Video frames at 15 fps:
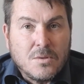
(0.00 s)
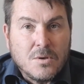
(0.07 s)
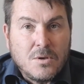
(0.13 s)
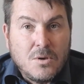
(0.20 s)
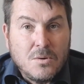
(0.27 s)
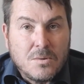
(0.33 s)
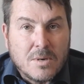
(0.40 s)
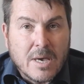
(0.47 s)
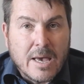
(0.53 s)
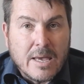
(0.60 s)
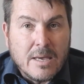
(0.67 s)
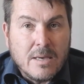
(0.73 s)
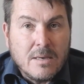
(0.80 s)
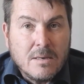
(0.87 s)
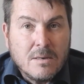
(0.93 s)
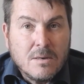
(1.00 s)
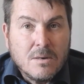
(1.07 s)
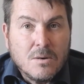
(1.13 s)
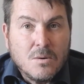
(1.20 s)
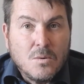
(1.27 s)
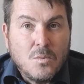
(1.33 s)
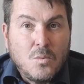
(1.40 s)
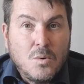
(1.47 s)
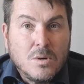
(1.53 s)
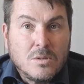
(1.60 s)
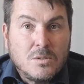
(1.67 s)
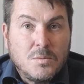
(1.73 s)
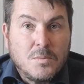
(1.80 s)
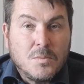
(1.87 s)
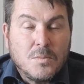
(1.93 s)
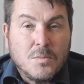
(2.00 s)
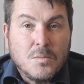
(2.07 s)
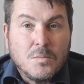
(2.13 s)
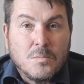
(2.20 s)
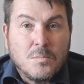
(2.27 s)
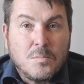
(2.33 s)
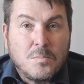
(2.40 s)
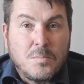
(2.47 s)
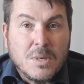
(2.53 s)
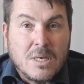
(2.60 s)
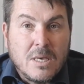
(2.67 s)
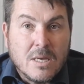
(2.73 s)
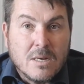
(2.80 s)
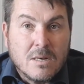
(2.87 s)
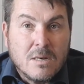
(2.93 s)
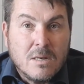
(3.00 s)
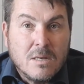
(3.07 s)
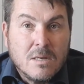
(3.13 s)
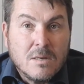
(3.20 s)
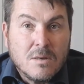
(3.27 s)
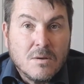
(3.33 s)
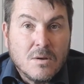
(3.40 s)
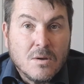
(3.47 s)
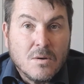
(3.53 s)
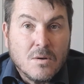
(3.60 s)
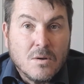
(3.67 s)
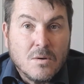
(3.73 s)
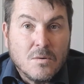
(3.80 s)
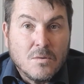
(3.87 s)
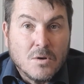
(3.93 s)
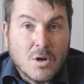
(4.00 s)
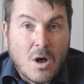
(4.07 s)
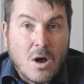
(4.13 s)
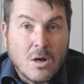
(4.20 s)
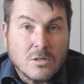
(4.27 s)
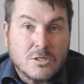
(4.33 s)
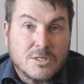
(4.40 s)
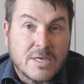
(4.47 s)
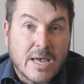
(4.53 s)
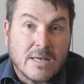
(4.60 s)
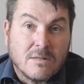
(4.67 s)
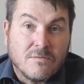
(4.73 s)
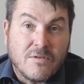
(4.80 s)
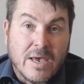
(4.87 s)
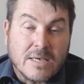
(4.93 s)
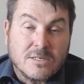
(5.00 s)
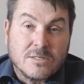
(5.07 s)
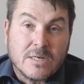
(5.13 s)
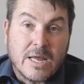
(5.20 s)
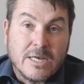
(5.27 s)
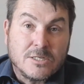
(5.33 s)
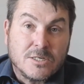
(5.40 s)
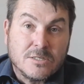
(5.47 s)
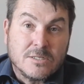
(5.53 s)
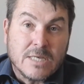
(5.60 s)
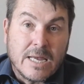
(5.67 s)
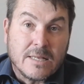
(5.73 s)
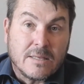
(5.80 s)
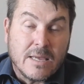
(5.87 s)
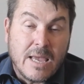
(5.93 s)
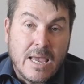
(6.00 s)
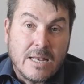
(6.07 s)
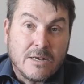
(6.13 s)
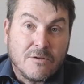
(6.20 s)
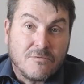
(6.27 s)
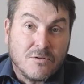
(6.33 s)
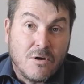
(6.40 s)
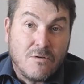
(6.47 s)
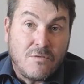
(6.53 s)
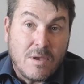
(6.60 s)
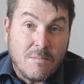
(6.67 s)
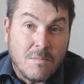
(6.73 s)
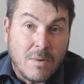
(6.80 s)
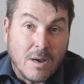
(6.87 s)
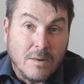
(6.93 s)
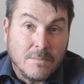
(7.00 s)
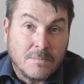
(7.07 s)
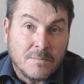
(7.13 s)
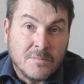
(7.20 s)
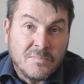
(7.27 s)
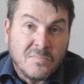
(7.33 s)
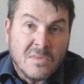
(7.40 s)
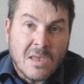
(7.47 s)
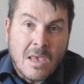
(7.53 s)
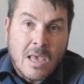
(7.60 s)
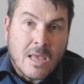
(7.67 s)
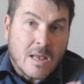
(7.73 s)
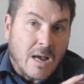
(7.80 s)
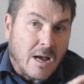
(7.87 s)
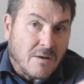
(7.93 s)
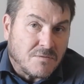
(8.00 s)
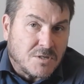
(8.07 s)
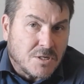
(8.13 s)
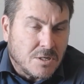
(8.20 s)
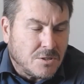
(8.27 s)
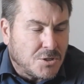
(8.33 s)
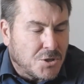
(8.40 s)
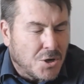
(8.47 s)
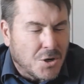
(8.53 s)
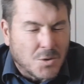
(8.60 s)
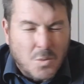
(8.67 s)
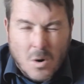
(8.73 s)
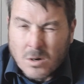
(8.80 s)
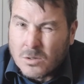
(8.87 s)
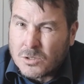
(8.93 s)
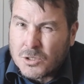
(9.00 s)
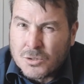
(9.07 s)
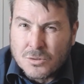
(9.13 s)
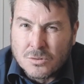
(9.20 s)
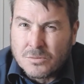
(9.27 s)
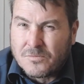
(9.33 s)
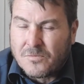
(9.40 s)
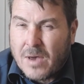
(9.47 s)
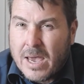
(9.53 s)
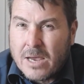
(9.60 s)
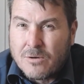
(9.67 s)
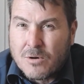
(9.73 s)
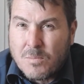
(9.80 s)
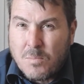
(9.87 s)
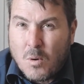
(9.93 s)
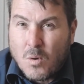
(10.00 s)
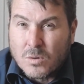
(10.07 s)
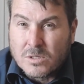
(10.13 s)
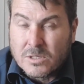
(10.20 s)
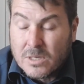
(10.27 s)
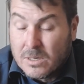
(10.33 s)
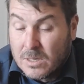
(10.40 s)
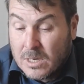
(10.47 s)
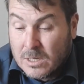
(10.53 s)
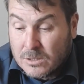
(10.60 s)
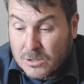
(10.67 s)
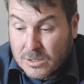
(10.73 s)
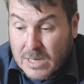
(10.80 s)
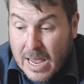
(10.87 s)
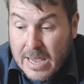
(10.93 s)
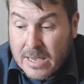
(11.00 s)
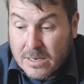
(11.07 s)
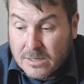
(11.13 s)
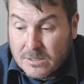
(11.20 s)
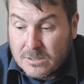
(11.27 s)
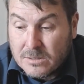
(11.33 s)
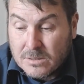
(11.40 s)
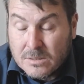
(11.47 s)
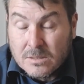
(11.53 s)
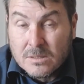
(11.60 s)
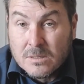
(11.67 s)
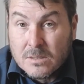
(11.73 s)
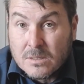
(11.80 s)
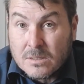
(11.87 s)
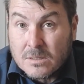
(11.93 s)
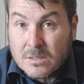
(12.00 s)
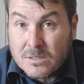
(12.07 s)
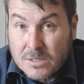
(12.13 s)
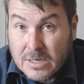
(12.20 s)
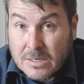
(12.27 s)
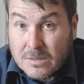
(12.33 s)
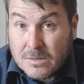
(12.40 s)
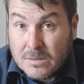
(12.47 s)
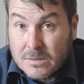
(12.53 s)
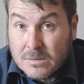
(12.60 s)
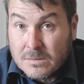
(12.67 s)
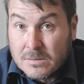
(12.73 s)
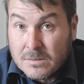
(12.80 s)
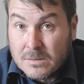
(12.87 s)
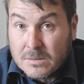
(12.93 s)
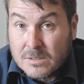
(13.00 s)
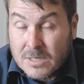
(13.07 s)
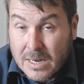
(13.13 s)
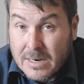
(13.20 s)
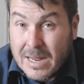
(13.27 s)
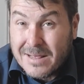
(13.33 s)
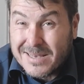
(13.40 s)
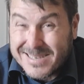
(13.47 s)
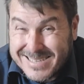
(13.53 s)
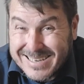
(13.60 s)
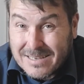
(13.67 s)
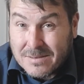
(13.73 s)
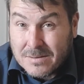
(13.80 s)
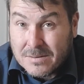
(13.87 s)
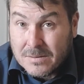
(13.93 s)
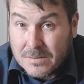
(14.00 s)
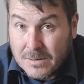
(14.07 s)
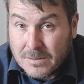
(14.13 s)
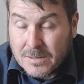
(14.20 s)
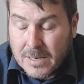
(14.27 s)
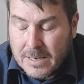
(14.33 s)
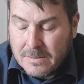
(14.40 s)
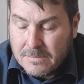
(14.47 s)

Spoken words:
UK would begin large-scale vaccinations at the end of November. Now, I've since heard one or two vague reports. Today is the 6th, Sunday the 6th, okay,